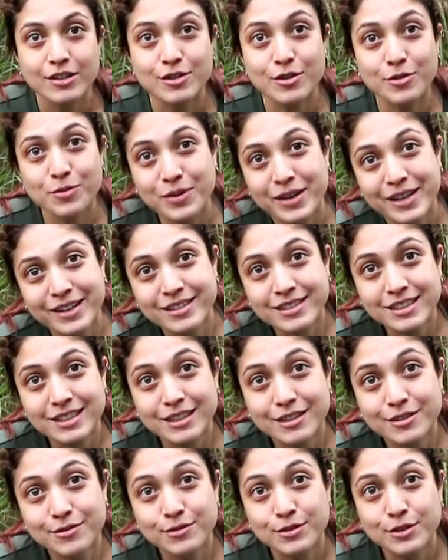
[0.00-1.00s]
So why don't
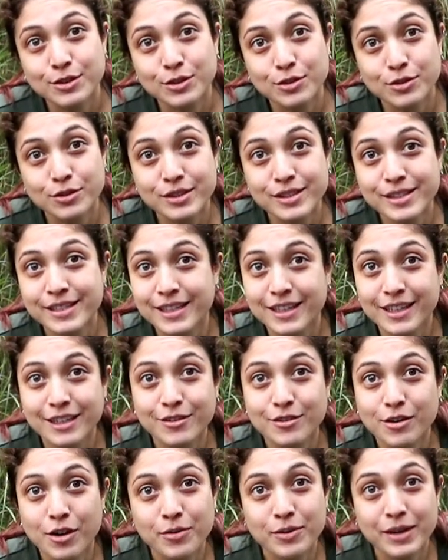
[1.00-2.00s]
give your
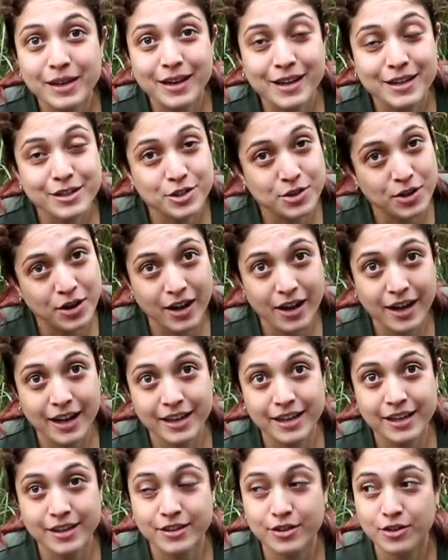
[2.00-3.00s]
tea growing a
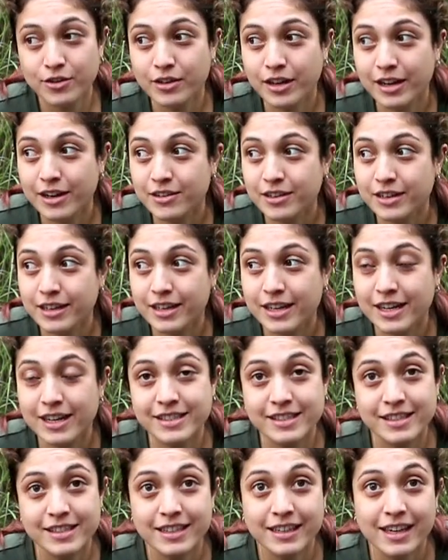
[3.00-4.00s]
try in your area
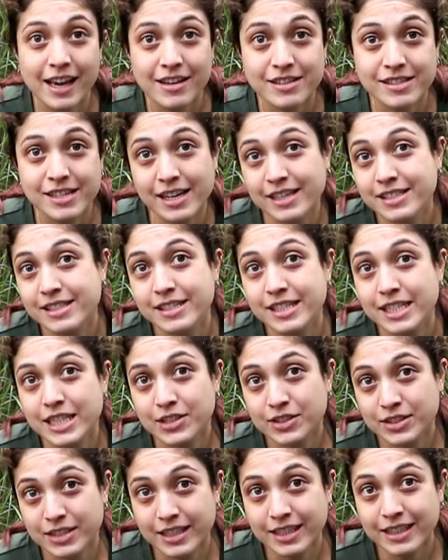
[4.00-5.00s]
and see how tasty
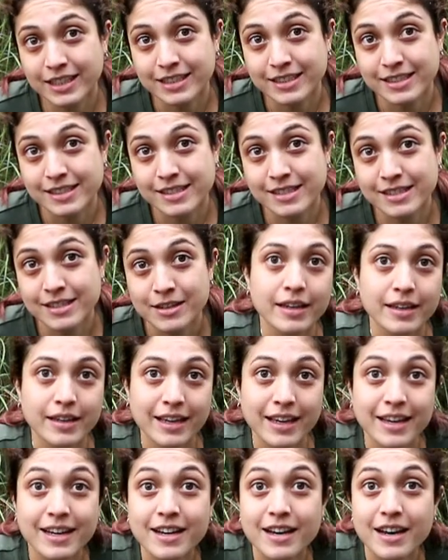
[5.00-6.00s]
your tea is.
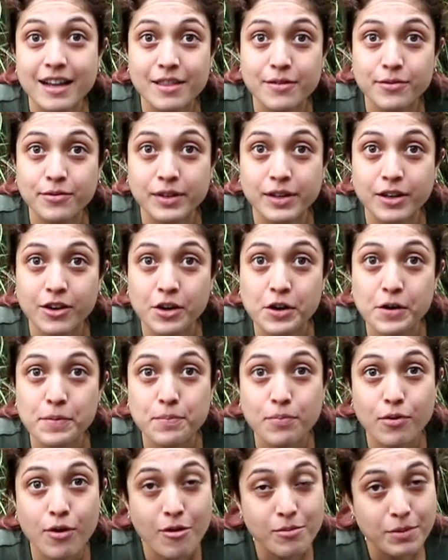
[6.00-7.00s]
In another video,
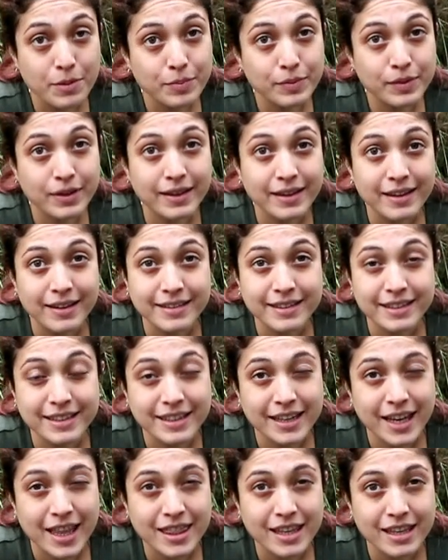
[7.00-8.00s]
probably in
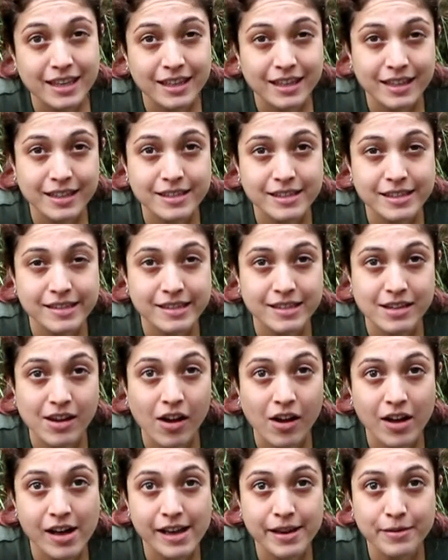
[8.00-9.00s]
another year's
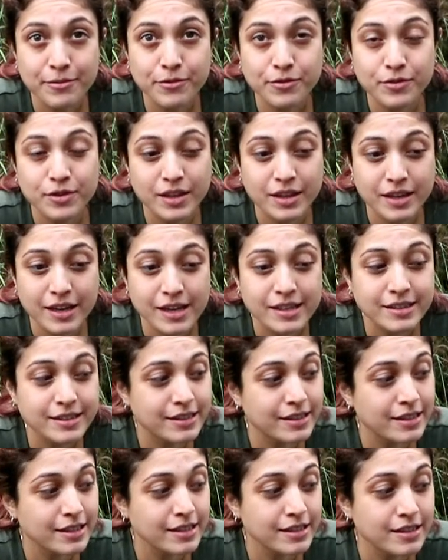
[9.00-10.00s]
time for the
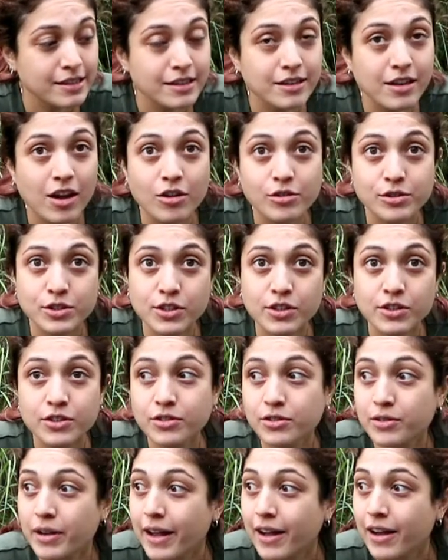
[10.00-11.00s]
next season, I'll show
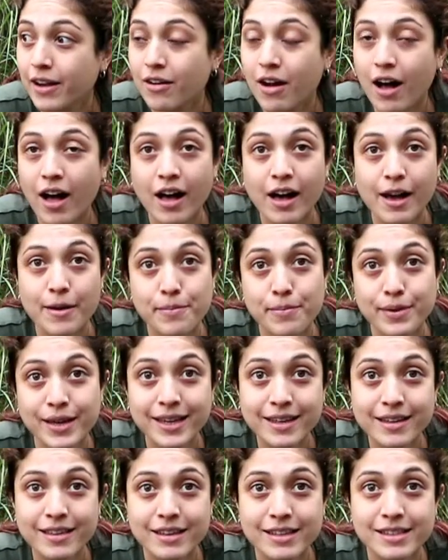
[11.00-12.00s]
you how I
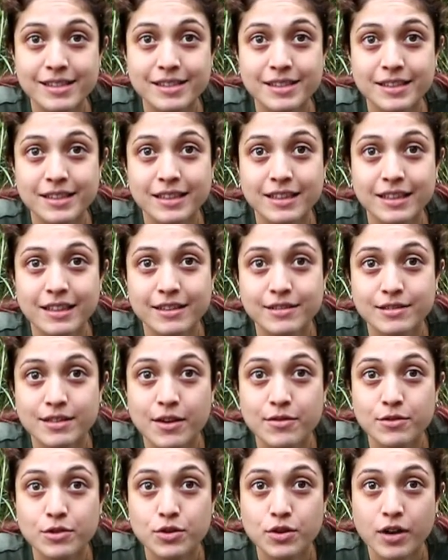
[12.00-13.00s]
pick these tea leaves
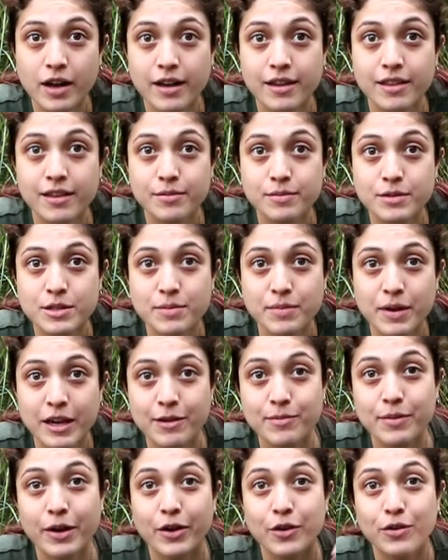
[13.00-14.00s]
and dry them to
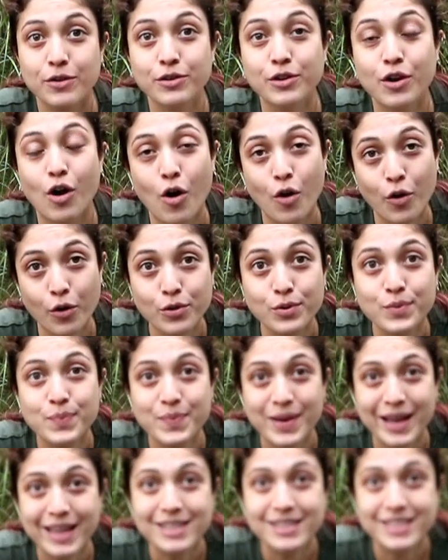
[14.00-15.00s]
make my own
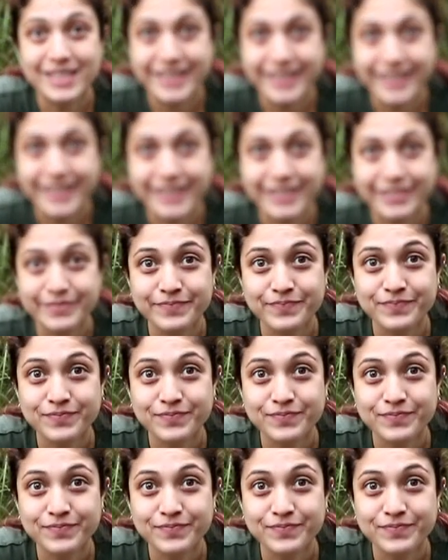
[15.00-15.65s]
homemade tea.